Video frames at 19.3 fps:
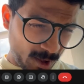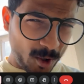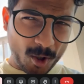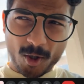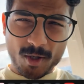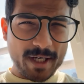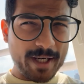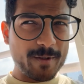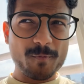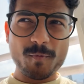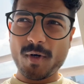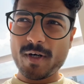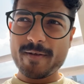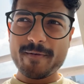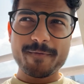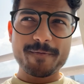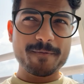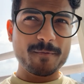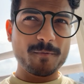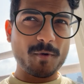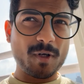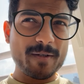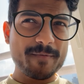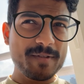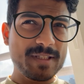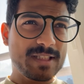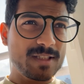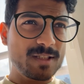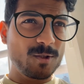Alright, what if
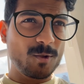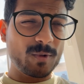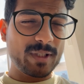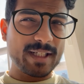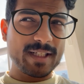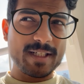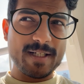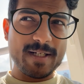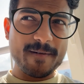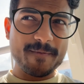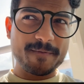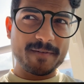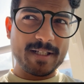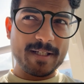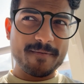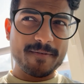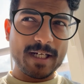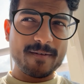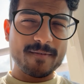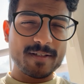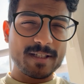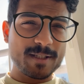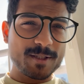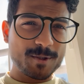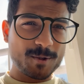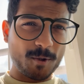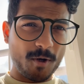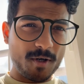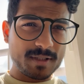we just look at Nifty
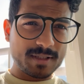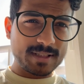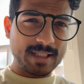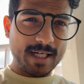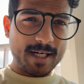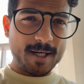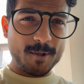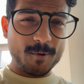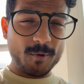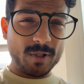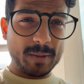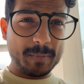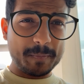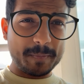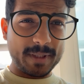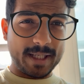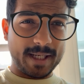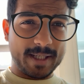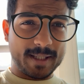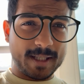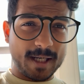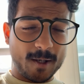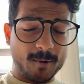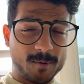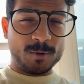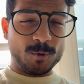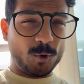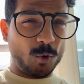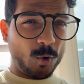500 stocks that are doing
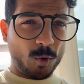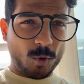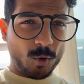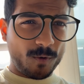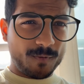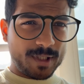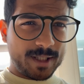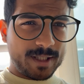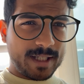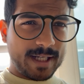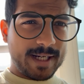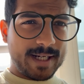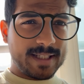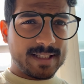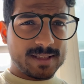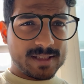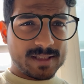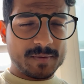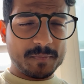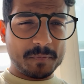breakout? No overtrading, just